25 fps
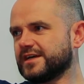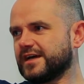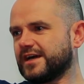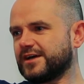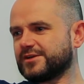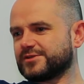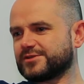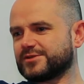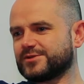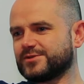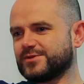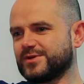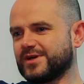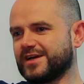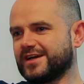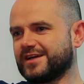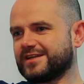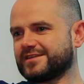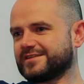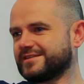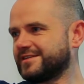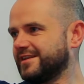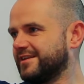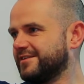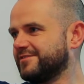how to
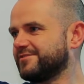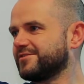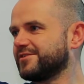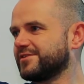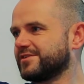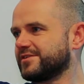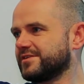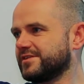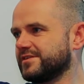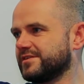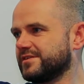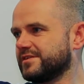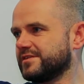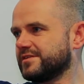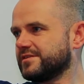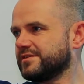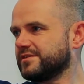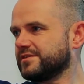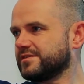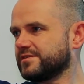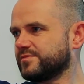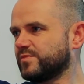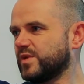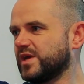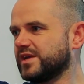uh, deliver to
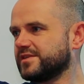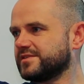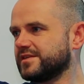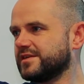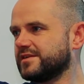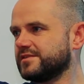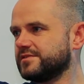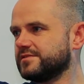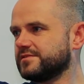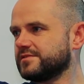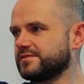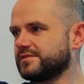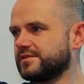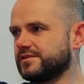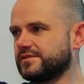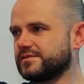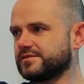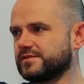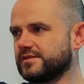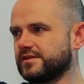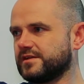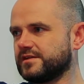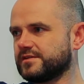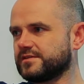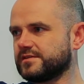the space agency.
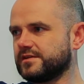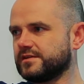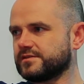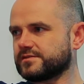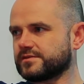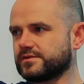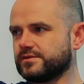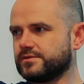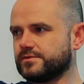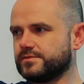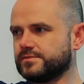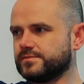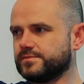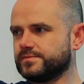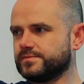So that's that's cool.